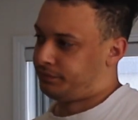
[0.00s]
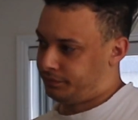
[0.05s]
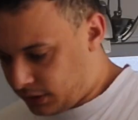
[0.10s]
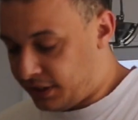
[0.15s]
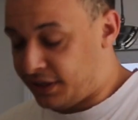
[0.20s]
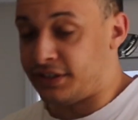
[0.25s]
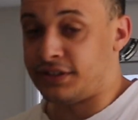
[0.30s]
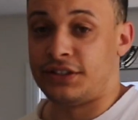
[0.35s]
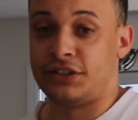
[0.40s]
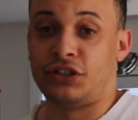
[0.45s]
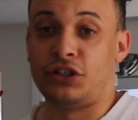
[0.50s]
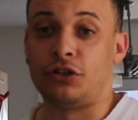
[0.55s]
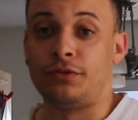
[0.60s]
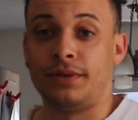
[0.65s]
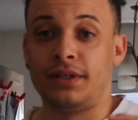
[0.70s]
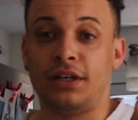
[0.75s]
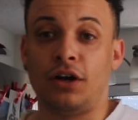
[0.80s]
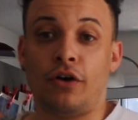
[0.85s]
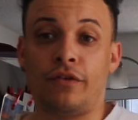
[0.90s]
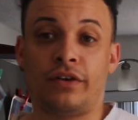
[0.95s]
There's a
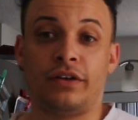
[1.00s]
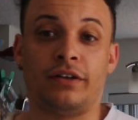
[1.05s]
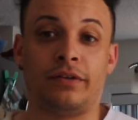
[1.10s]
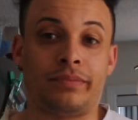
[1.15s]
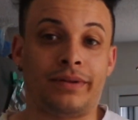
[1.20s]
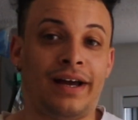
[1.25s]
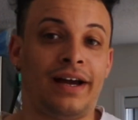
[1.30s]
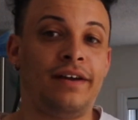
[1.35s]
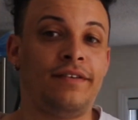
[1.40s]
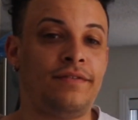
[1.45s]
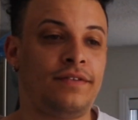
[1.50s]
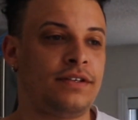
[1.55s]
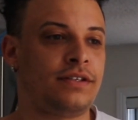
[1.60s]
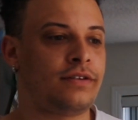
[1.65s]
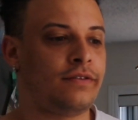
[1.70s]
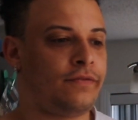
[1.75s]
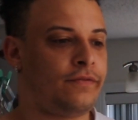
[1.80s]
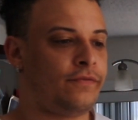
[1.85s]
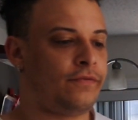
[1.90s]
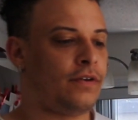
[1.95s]
gentleman over in the Playa
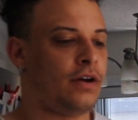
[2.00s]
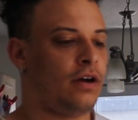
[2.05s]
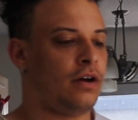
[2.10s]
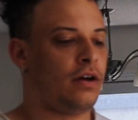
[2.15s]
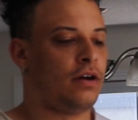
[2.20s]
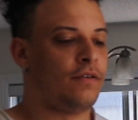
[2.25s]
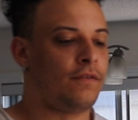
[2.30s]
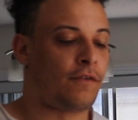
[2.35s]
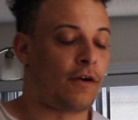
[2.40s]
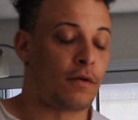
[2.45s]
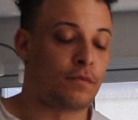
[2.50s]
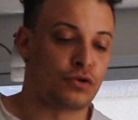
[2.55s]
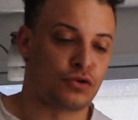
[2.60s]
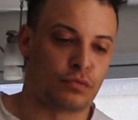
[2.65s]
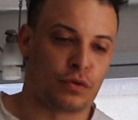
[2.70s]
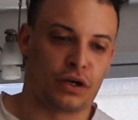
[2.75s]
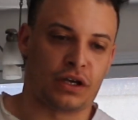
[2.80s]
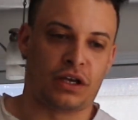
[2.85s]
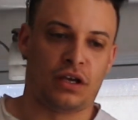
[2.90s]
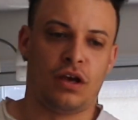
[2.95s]
Vista farmers
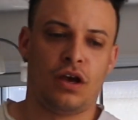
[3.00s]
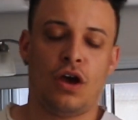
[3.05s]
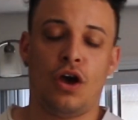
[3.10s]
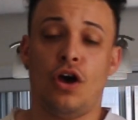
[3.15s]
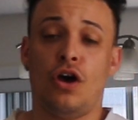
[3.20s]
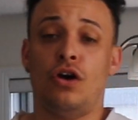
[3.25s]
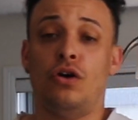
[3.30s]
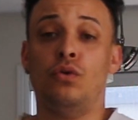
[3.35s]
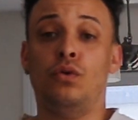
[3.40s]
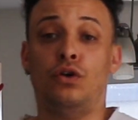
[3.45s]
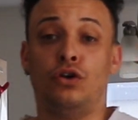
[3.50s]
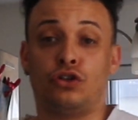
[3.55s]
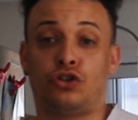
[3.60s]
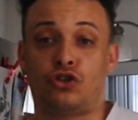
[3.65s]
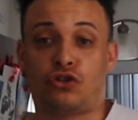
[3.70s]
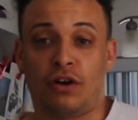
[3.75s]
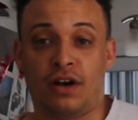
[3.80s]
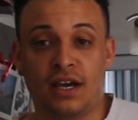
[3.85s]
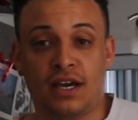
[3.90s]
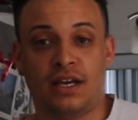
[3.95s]
market who will
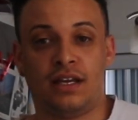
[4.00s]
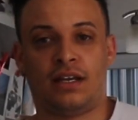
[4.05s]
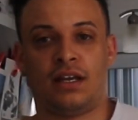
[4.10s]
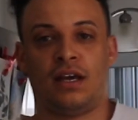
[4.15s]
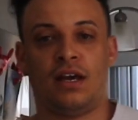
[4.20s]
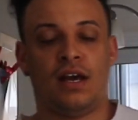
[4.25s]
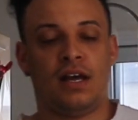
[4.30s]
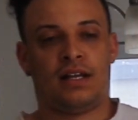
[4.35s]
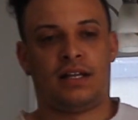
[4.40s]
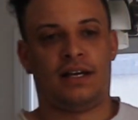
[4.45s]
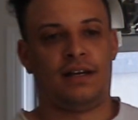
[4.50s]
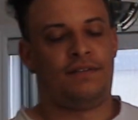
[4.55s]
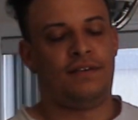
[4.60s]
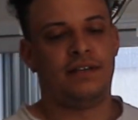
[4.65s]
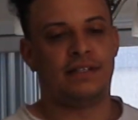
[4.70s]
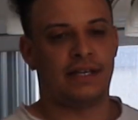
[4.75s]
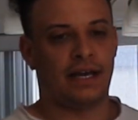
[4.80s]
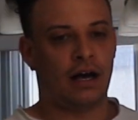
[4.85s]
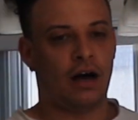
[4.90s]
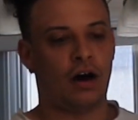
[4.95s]
trade. Like,
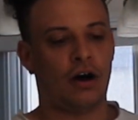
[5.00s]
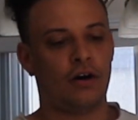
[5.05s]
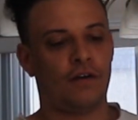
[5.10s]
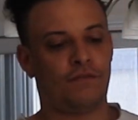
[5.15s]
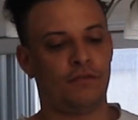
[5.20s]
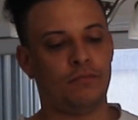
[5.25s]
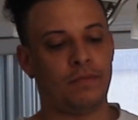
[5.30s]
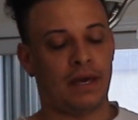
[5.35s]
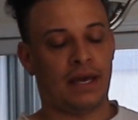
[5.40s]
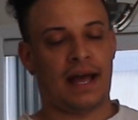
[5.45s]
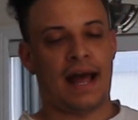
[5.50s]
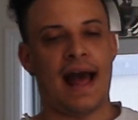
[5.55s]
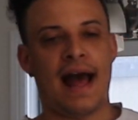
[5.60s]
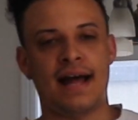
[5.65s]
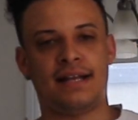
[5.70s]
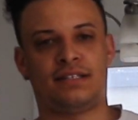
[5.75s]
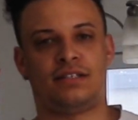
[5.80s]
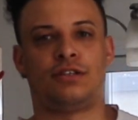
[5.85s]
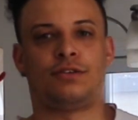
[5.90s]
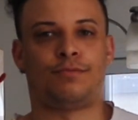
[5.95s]
he's like, oh, if you make
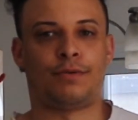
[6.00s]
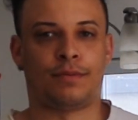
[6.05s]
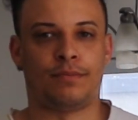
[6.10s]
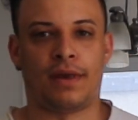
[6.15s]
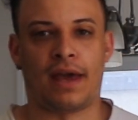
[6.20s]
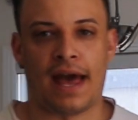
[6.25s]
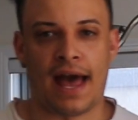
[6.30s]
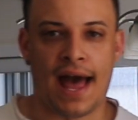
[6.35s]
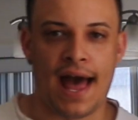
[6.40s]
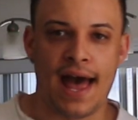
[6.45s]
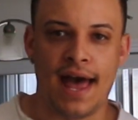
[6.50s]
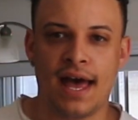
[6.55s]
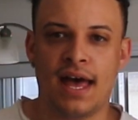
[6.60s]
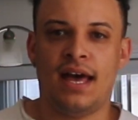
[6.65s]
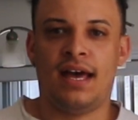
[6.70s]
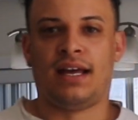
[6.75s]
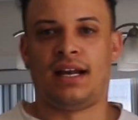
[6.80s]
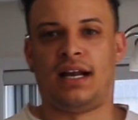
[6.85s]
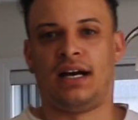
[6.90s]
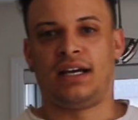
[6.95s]
hats, just bring me a hat
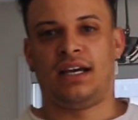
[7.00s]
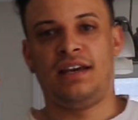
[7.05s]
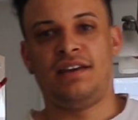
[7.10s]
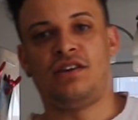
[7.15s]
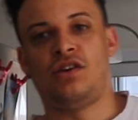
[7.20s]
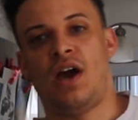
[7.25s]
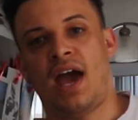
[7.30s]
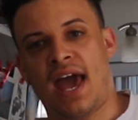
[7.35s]
and I'll give you